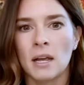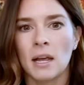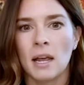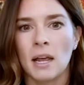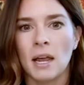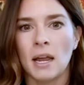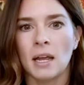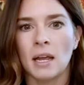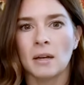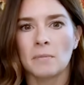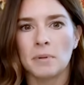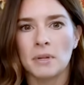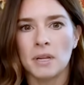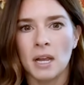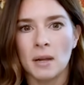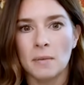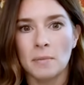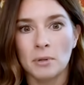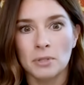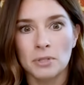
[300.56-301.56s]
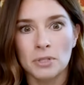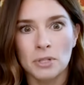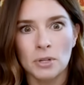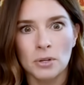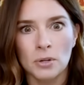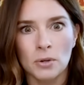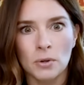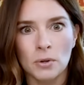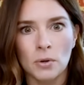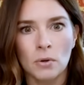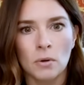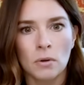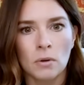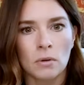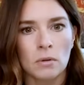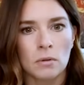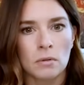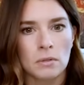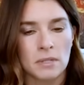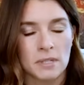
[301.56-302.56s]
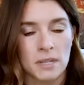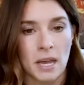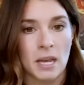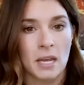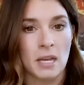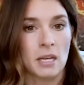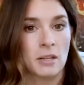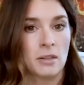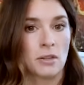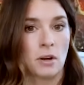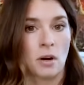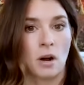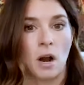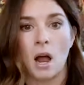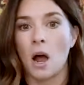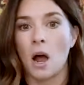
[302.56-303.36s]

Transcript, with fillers: and be able to say either,